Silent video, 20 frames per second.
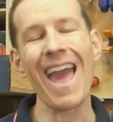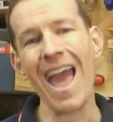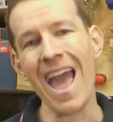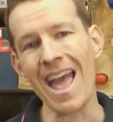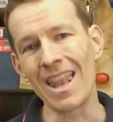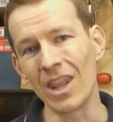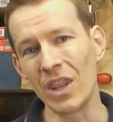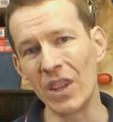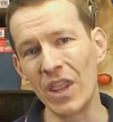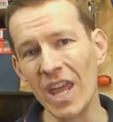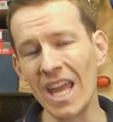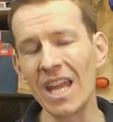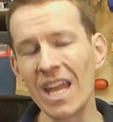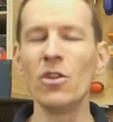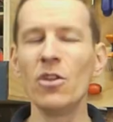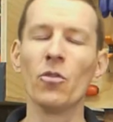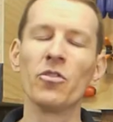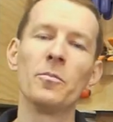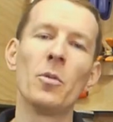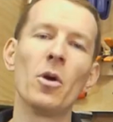And then
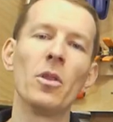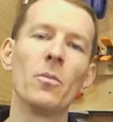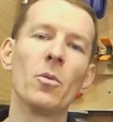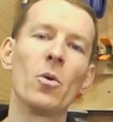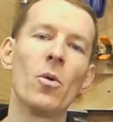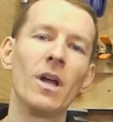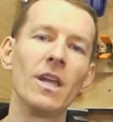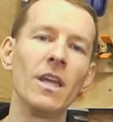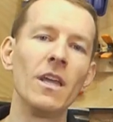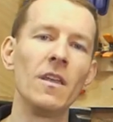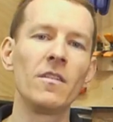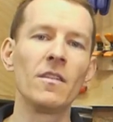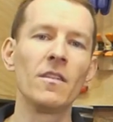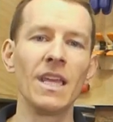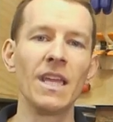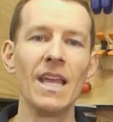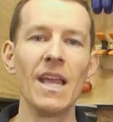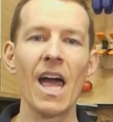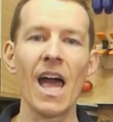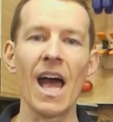you'll spot them quite
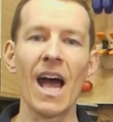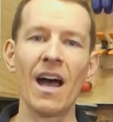easily